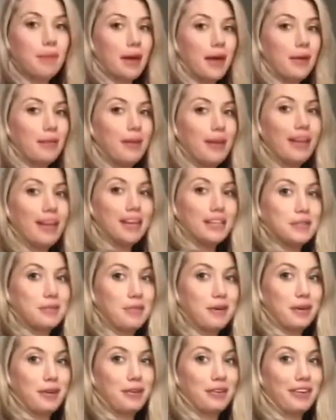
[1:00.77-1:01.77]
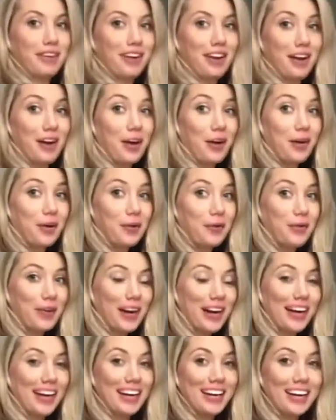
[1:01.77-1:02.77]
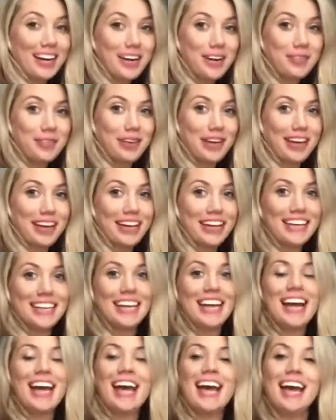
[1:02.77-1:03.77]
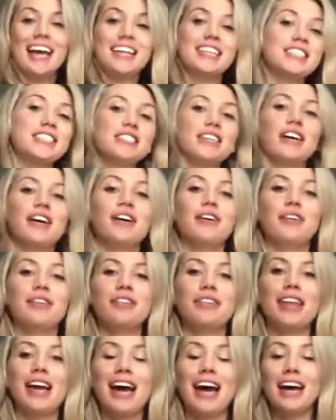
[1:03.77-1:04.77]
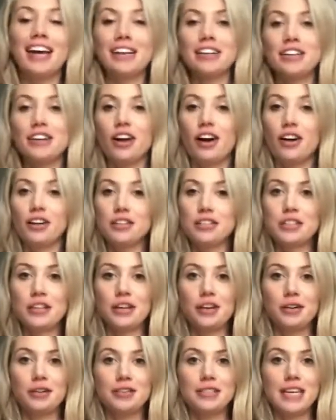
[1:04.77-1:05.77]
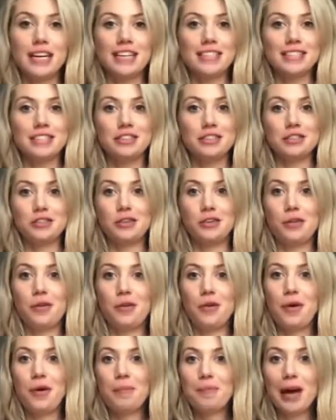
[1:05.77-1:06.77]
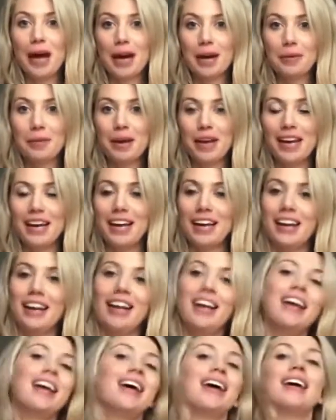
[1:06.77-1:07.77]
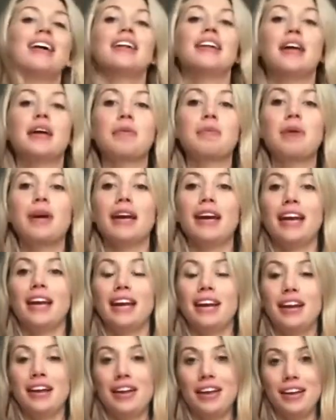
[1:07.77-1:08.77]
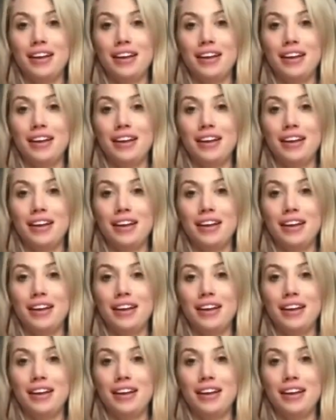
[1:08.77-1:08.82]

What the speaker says: Baby has been growing quite a bit. And so that also takes into toll back pain, leg pain,